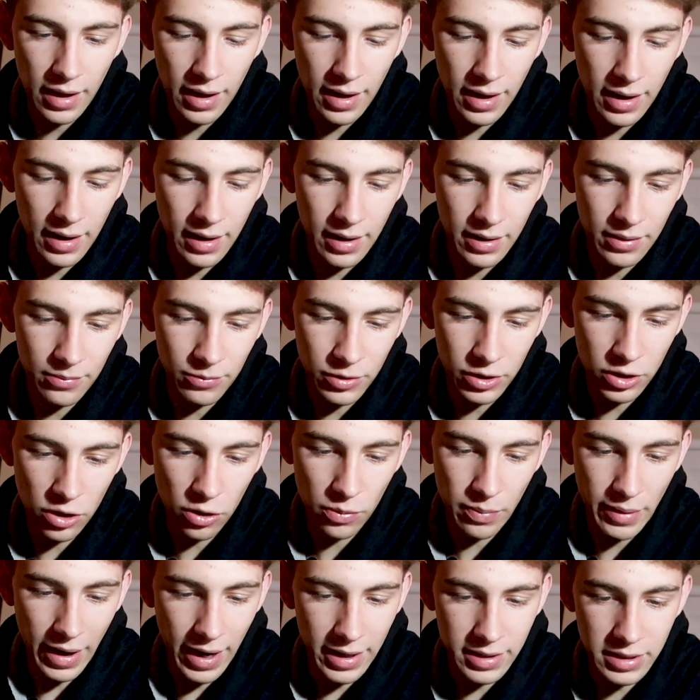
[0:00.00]
and we
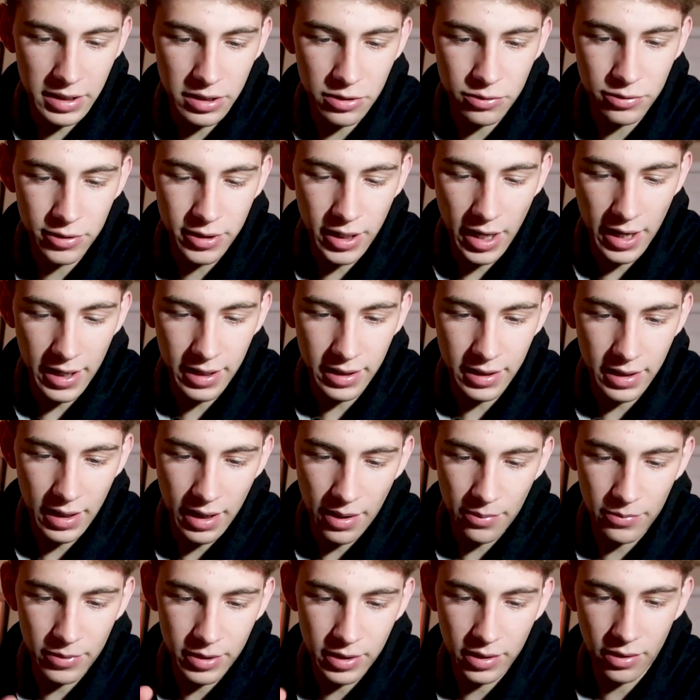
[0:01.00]
go back to create,
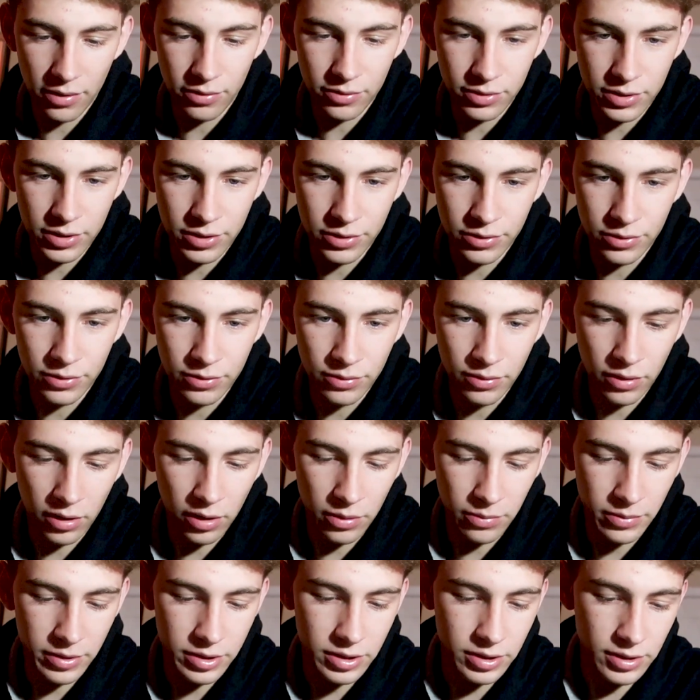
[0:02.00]
and we go to
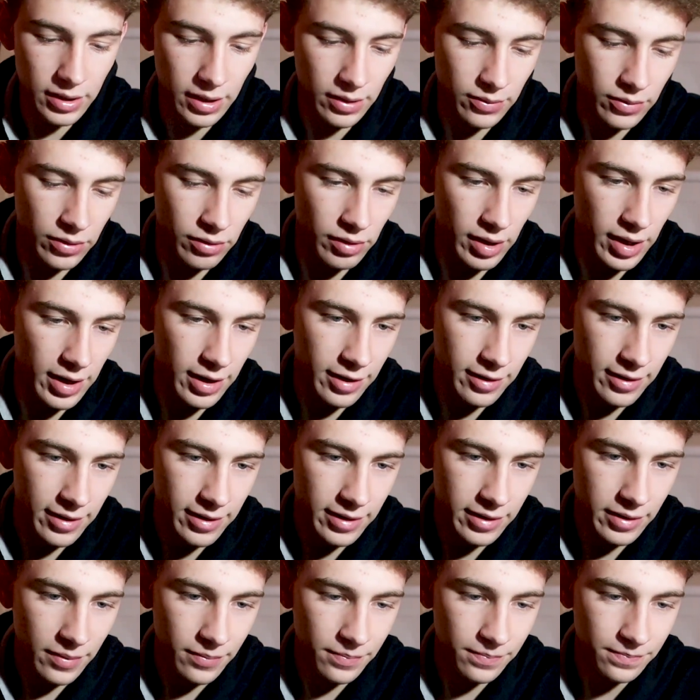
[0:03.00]
our widget that we were
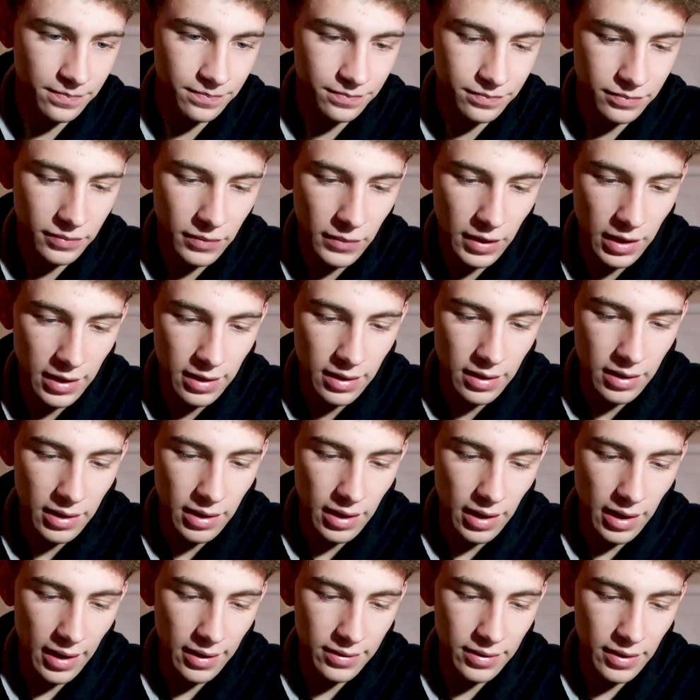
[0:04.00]
editing,
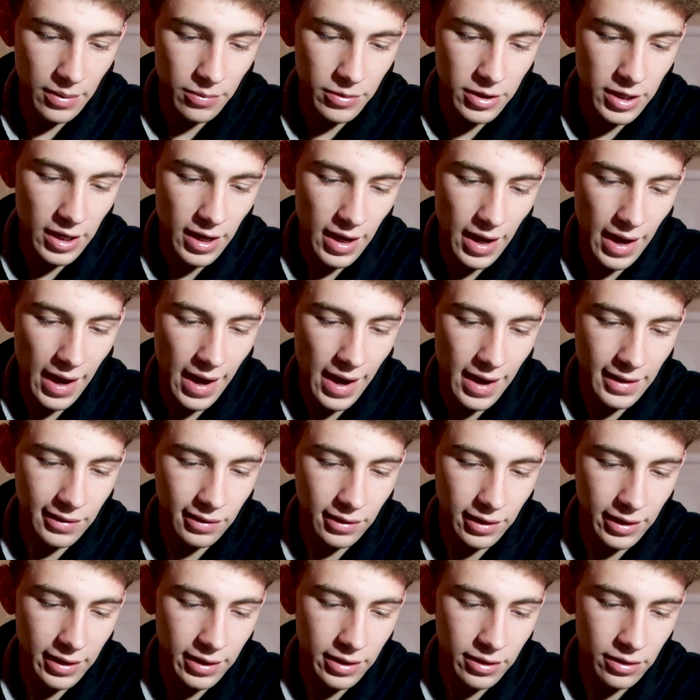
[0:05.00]
and then we hit add
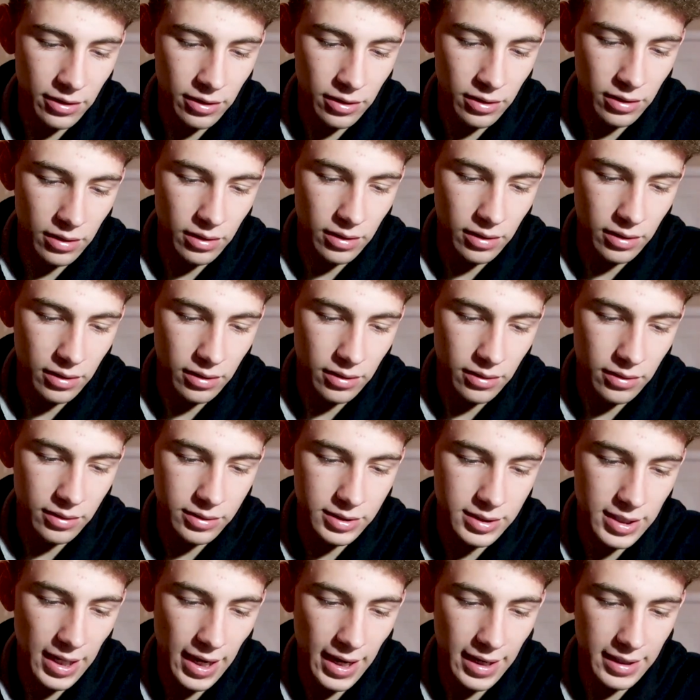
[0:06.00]
layer
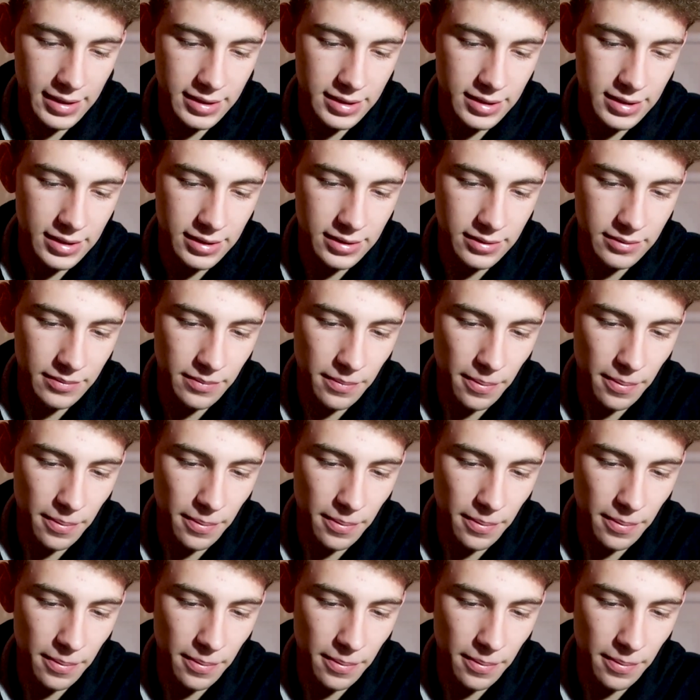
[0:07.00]
text,